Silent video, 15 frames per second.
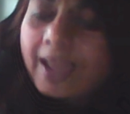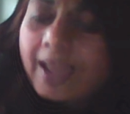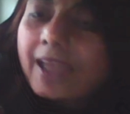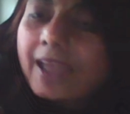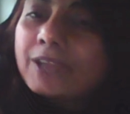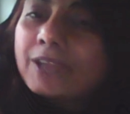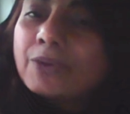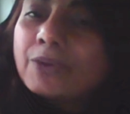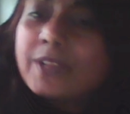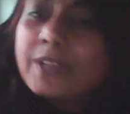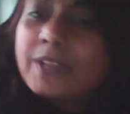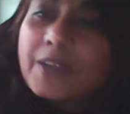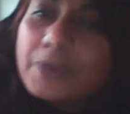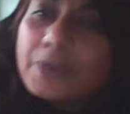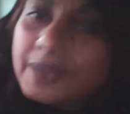And, you know, they're
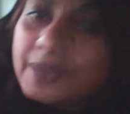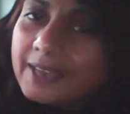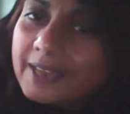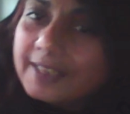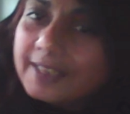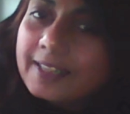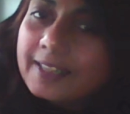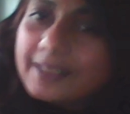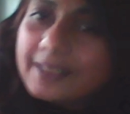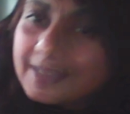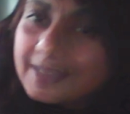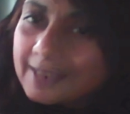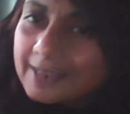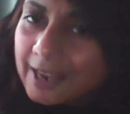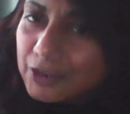creating these
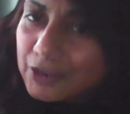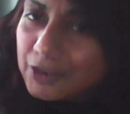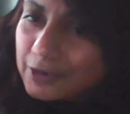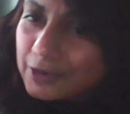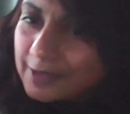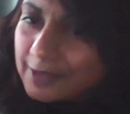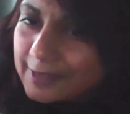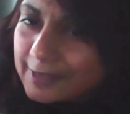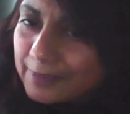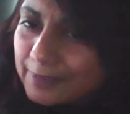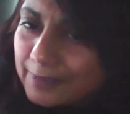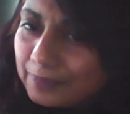connections.